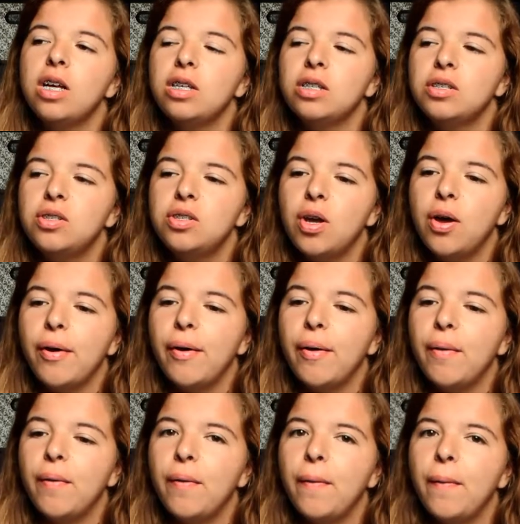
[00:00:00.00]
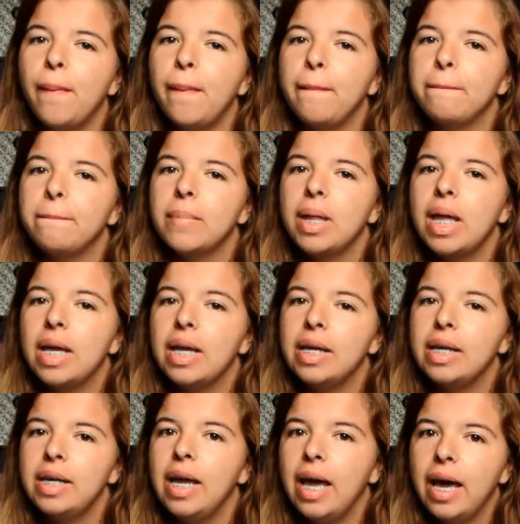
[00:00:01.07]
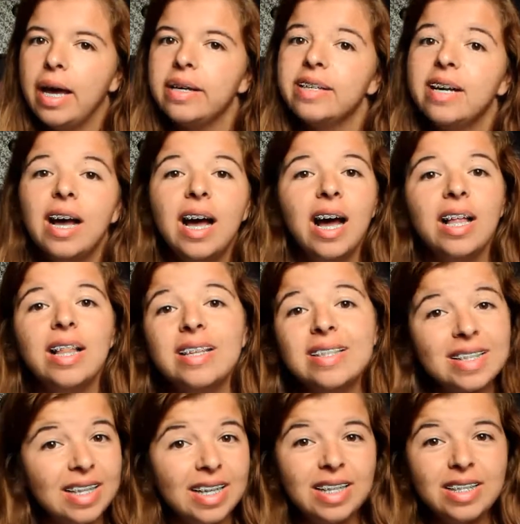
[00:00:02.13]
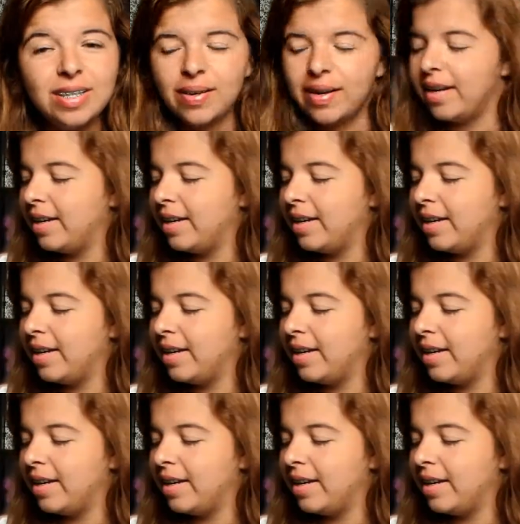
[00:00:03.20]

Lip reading: So yeah, let's get into it.